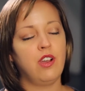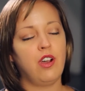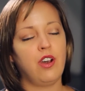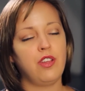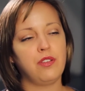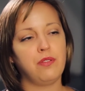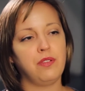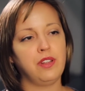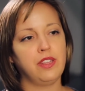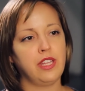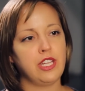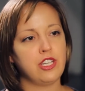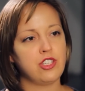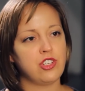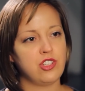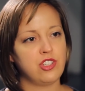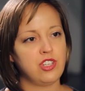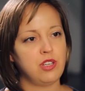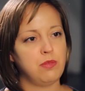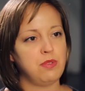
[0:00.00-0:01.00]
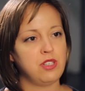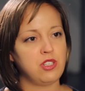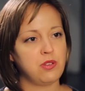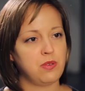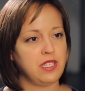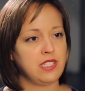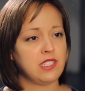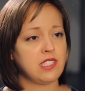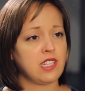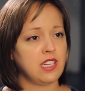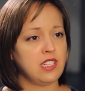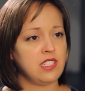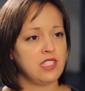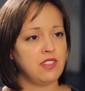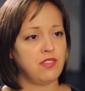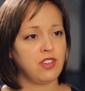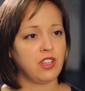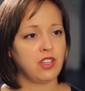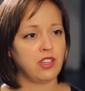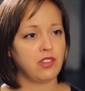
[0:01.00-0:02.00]
on the relationship between
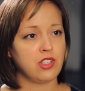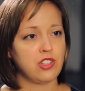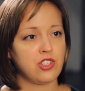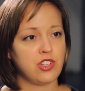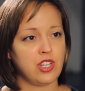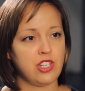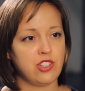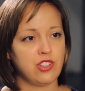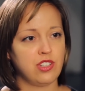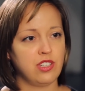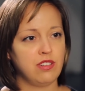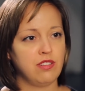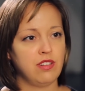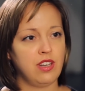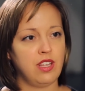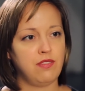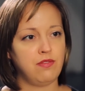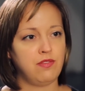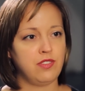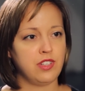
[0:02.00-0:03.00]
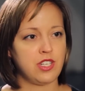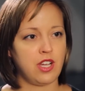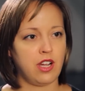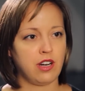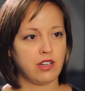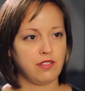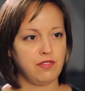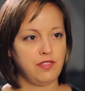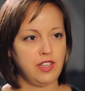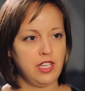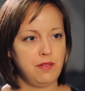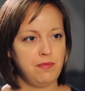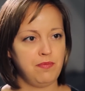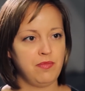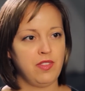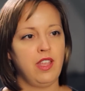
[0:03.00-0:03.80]
scientific illustration and photography,